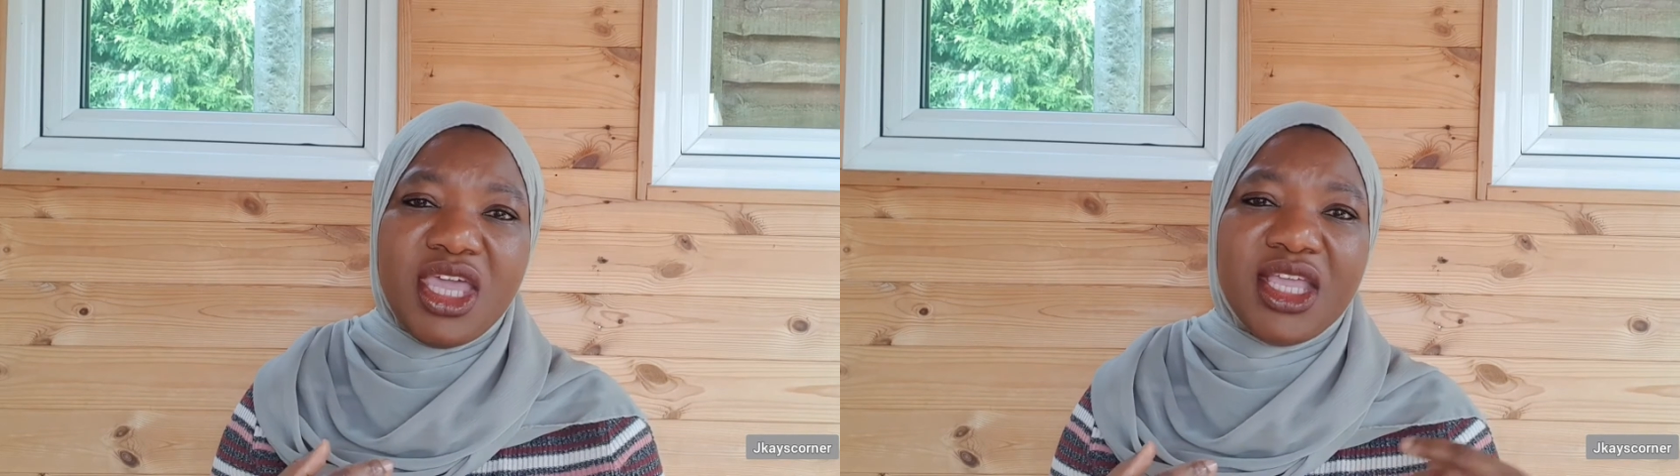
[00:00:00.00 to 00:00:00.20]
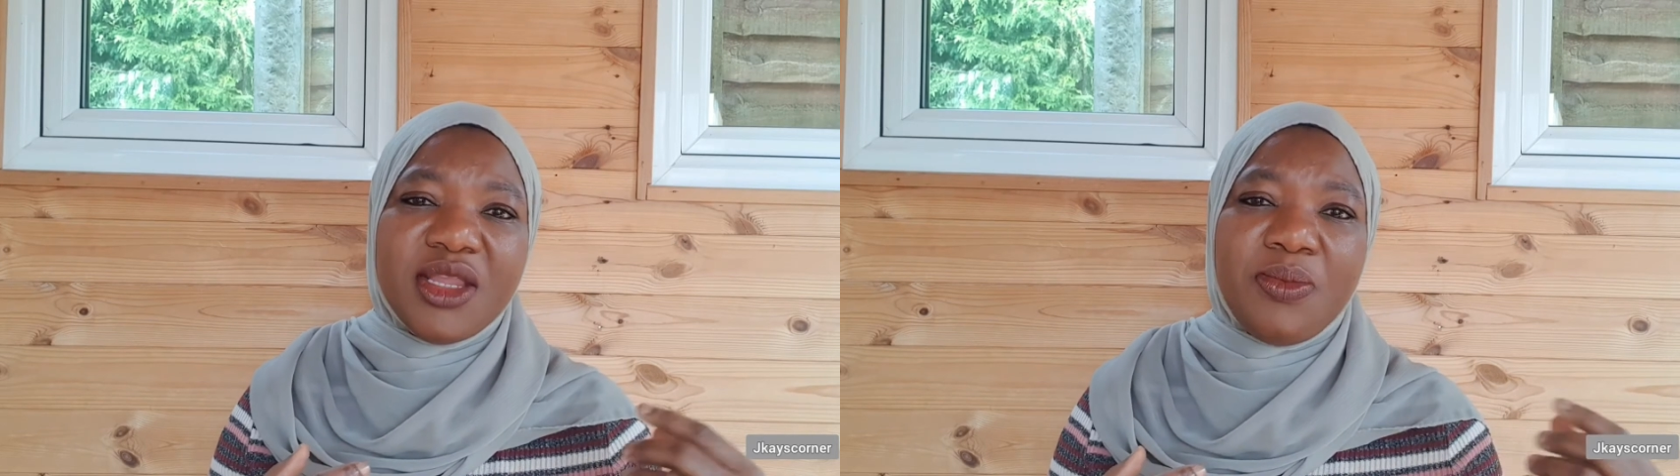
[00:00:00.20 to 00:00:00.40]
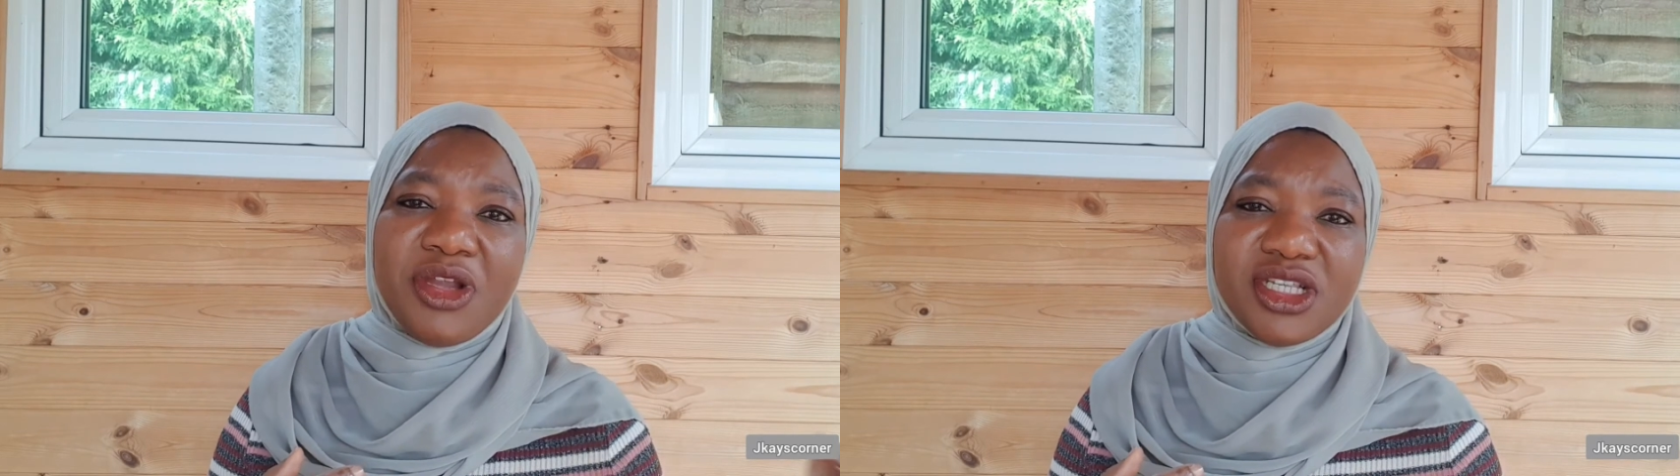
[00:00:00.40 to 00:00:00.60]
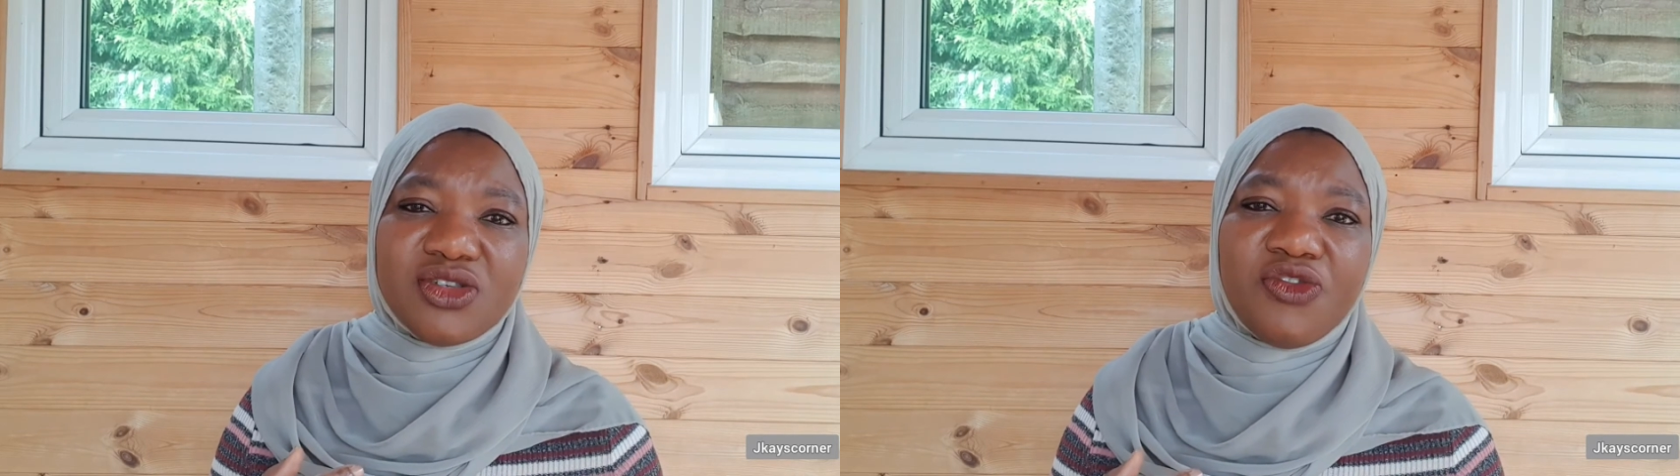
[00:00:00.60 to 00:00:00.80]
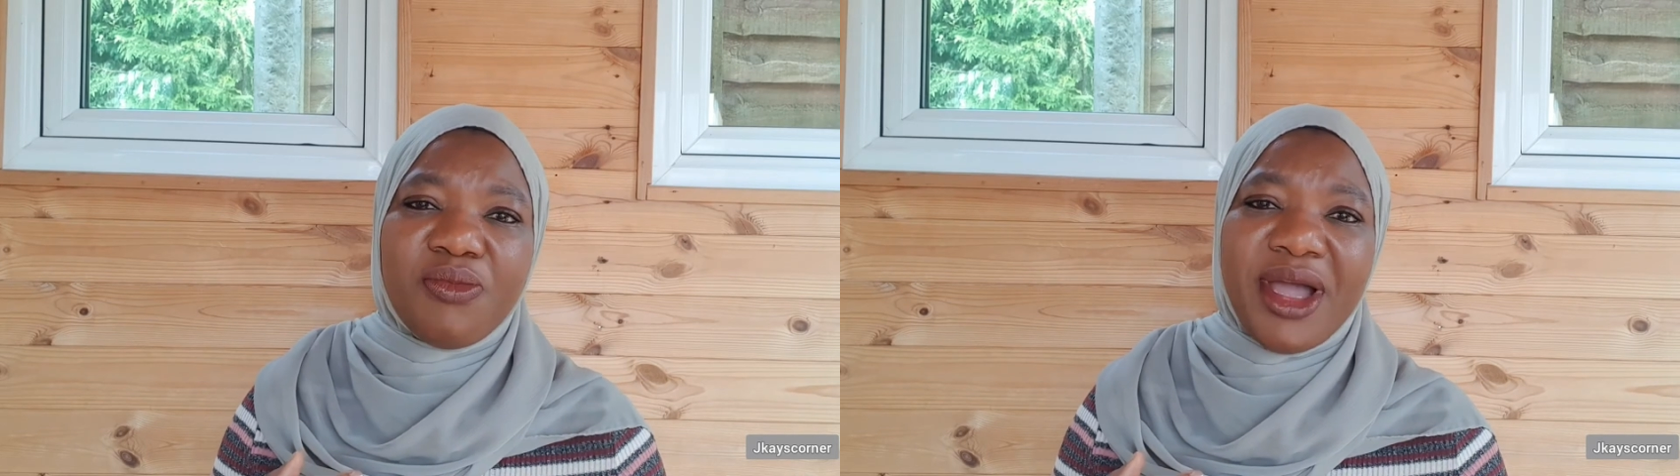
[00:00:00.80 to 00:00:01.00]
in the presence
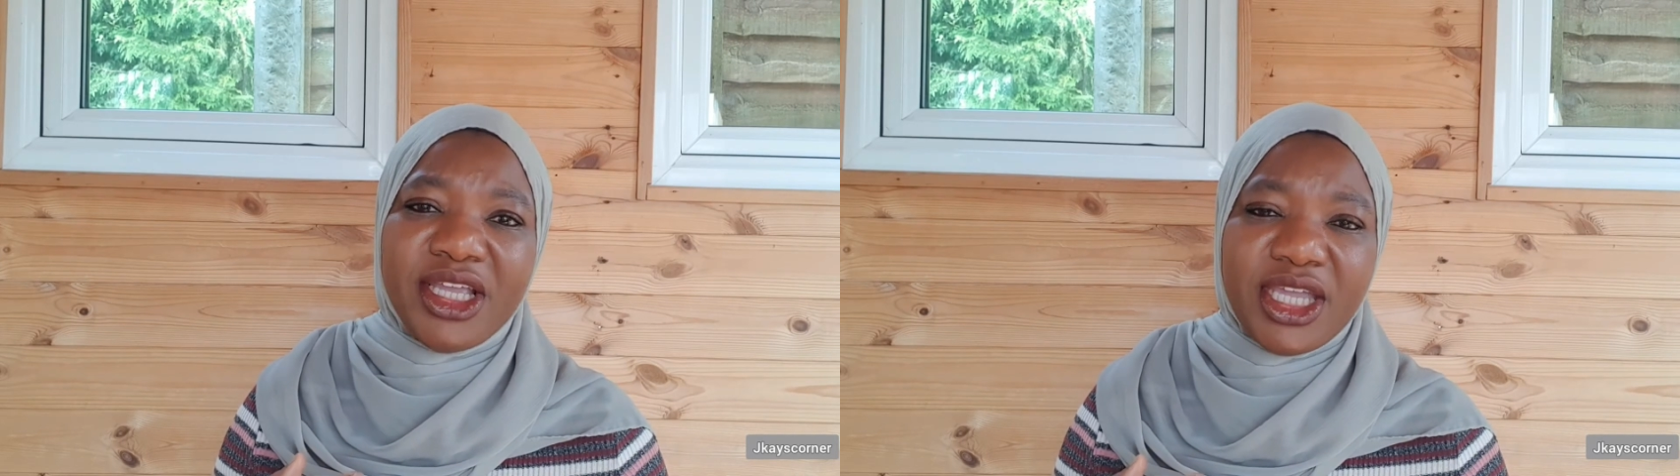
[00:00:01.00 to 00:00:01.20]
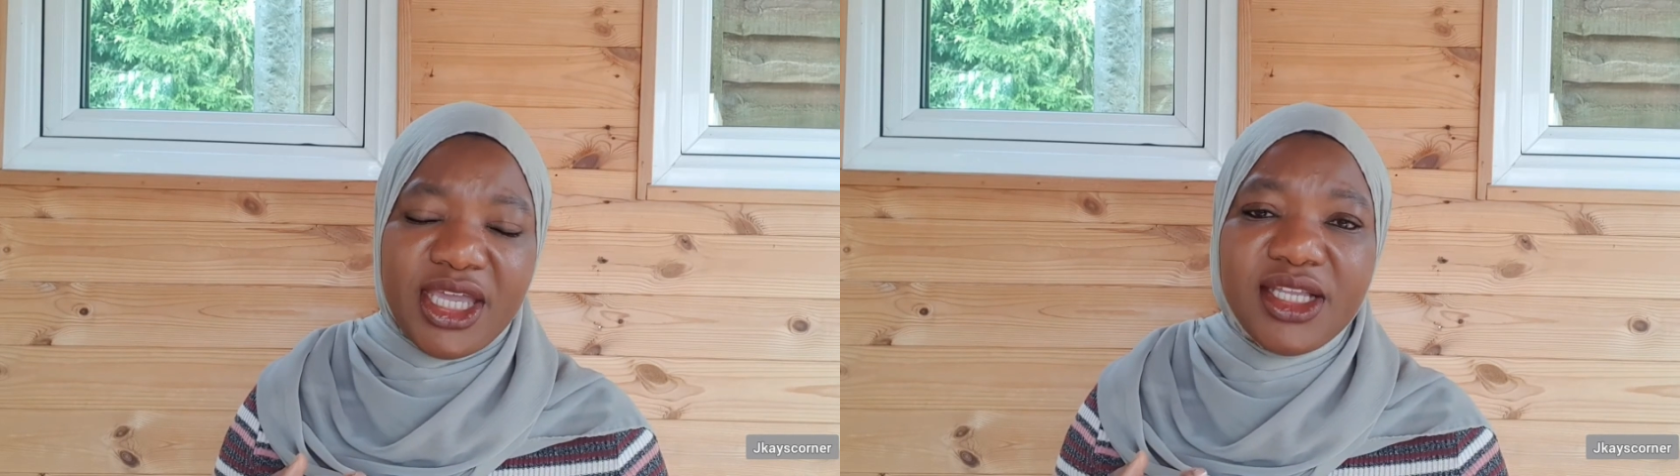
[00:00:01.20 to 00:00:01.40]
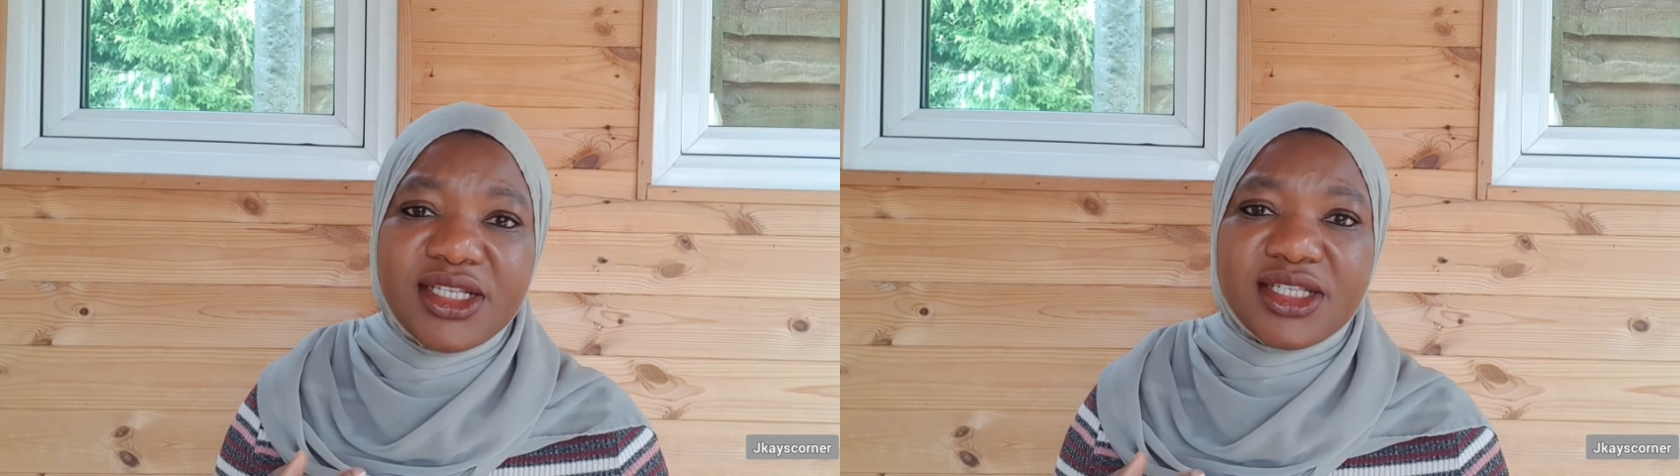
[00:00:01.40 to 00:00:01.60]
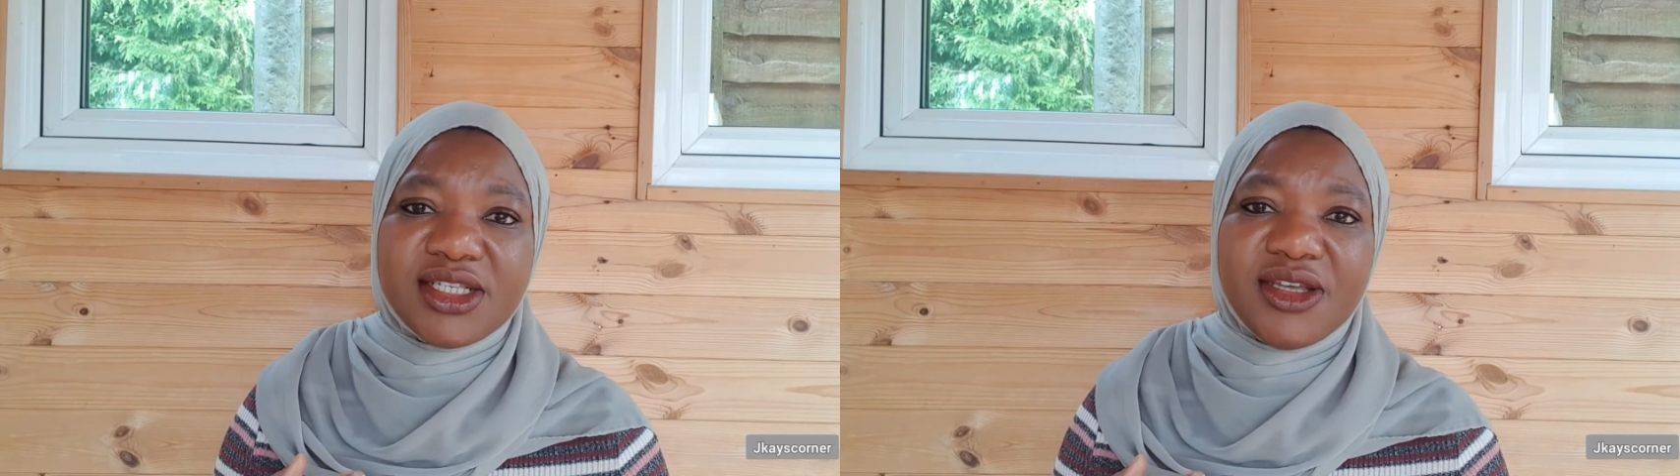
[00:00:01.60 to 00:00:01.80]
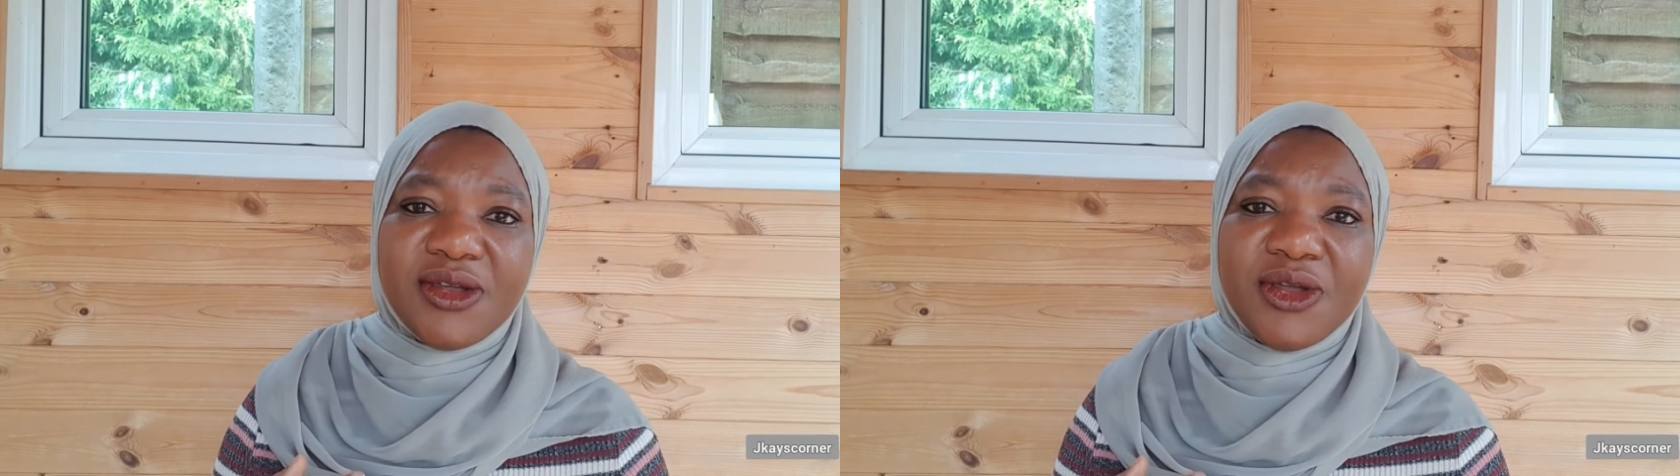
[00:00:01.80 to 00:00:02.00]
of my kids,